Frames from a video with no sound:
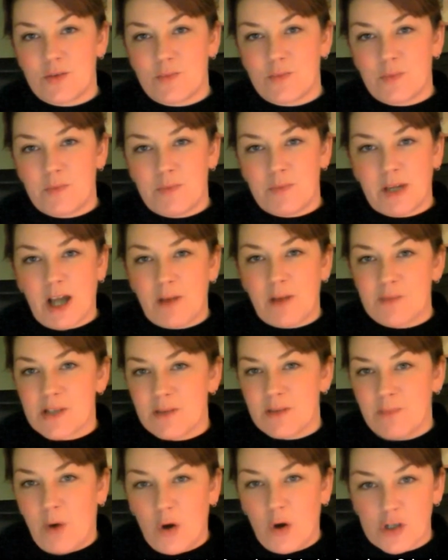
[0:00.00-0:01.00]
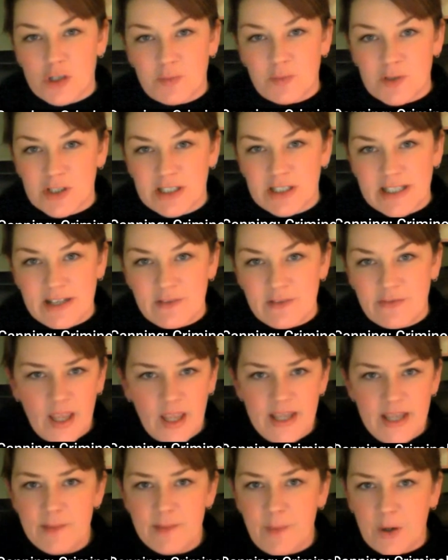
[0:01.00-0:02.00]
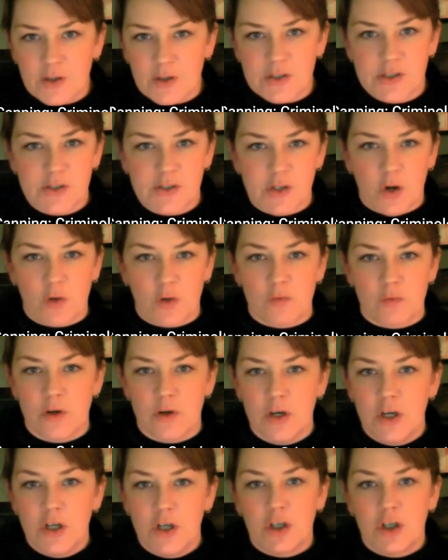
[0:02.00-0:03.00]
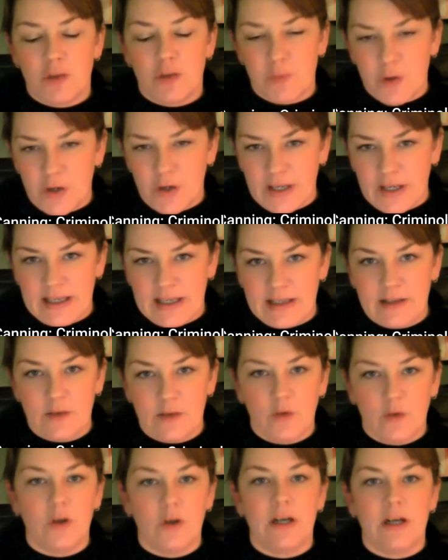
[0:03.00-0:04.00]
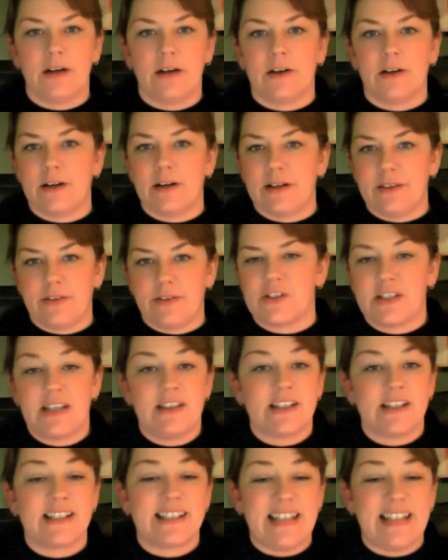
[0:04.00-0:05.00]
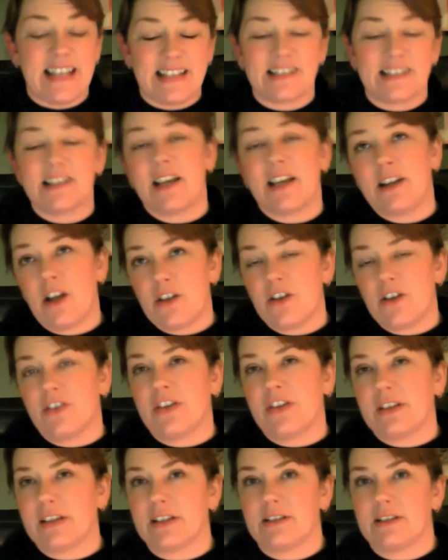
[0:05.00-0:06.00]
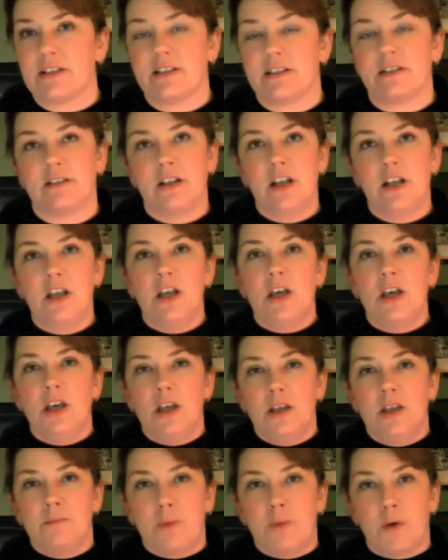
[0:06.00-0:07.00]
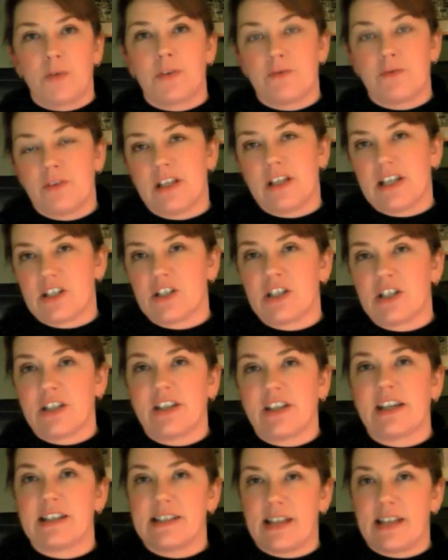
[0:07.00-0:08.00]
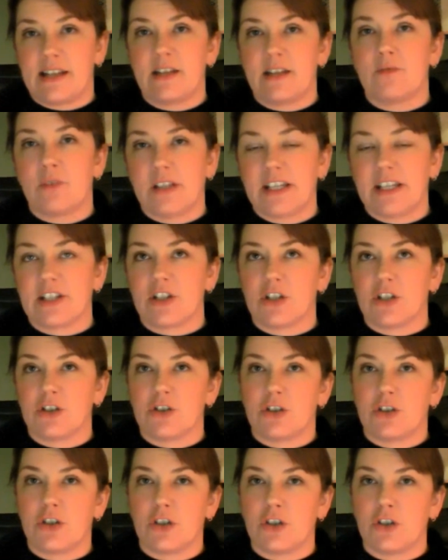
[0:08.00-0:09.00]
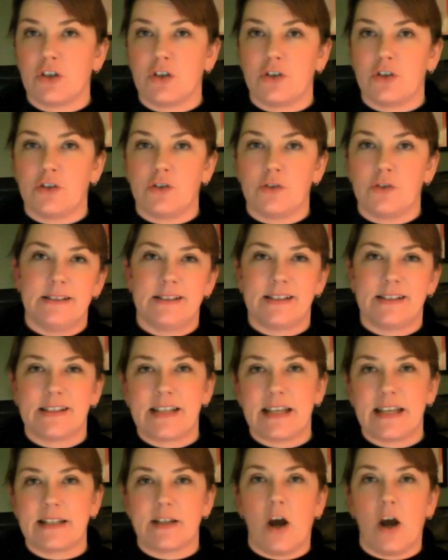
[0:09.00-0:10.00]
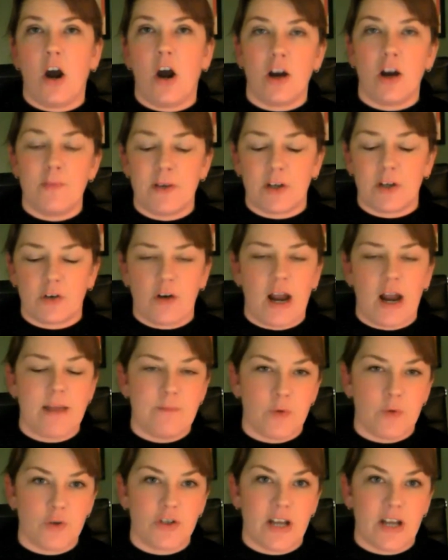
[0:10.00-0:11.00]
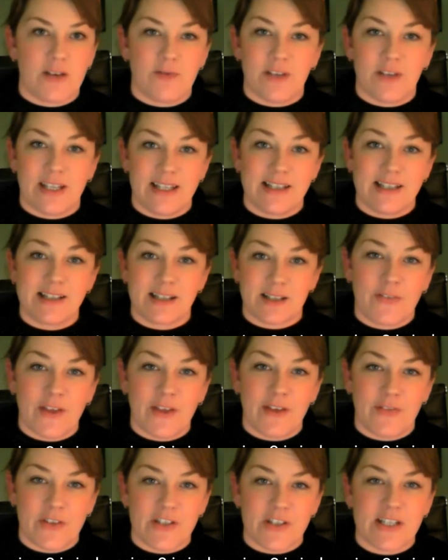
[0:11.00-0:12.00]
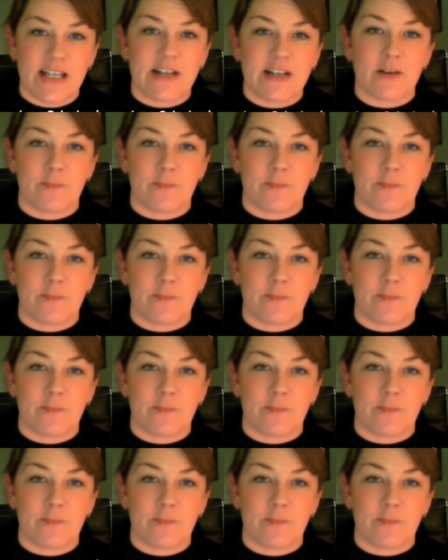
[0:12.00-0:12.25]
becomes impossible to live in a person's own community or the state. Another thing that's both in relation to this and in relation to state harm and crime more generally is that if the state are